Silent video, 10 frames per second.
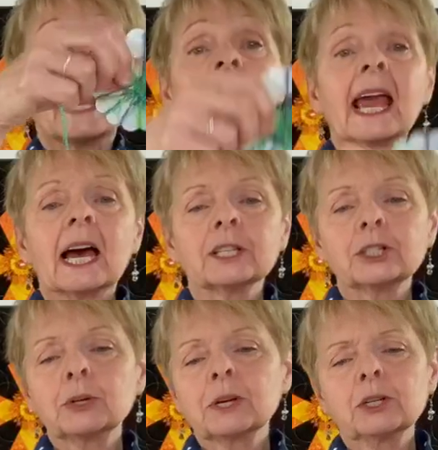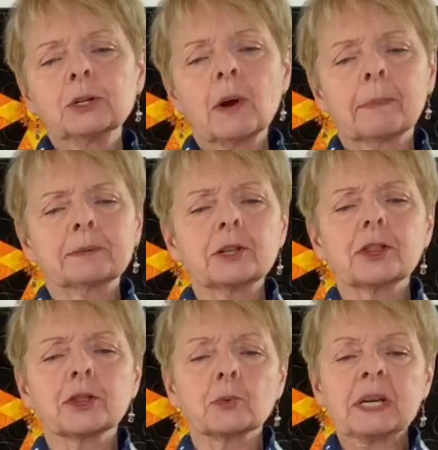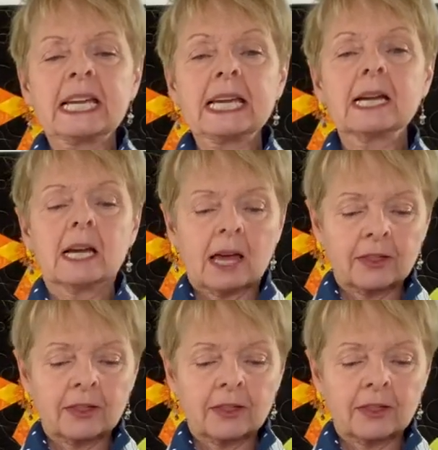and you can do up to 3.